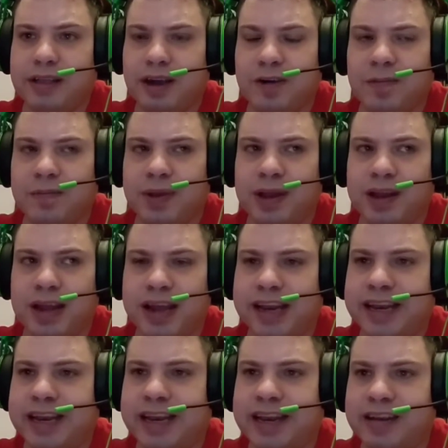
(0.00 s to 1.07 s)
I'll be
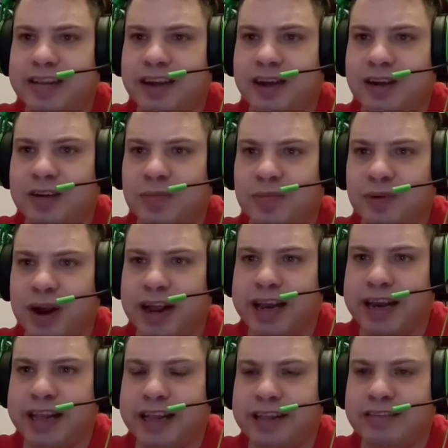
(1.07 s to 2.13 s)
like, Don
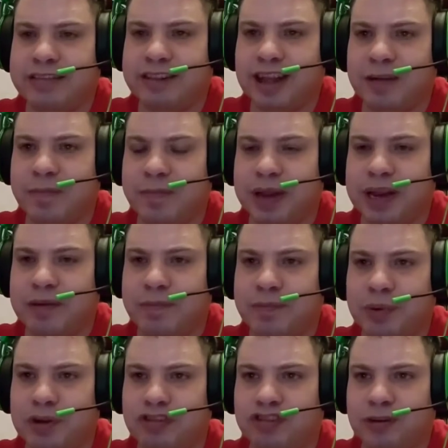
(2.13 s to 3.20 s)
Bryan, he's not being
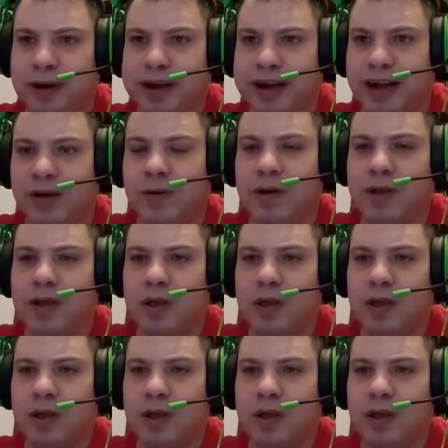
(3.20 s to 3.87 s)
pushed right now.